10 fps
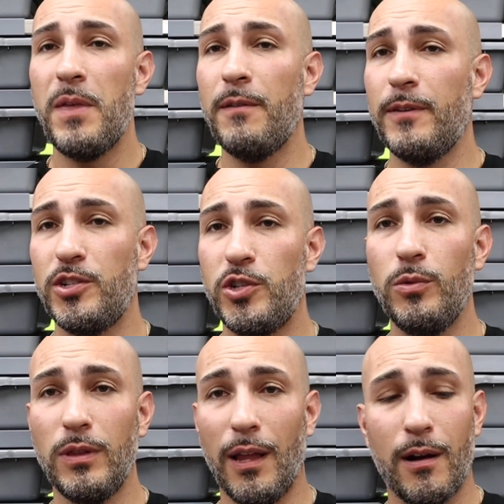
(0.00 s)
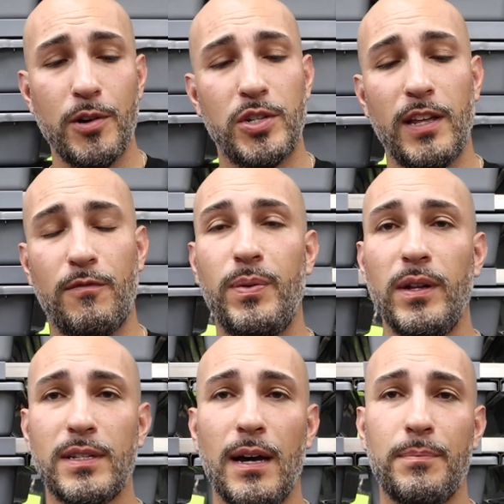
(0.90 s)
If it's too large, they've
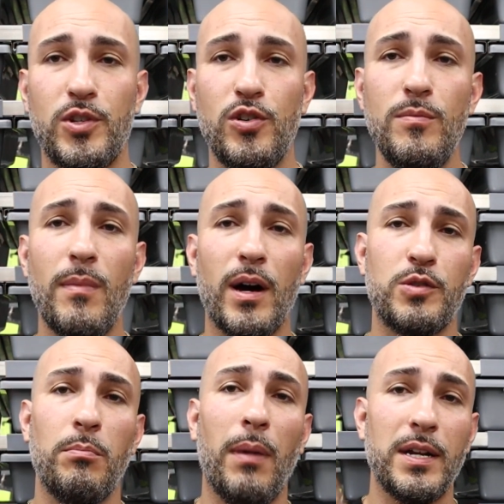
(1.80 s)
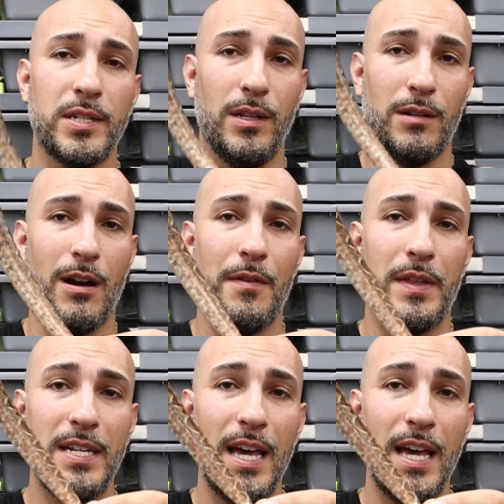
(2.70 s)
built up too much muscle around the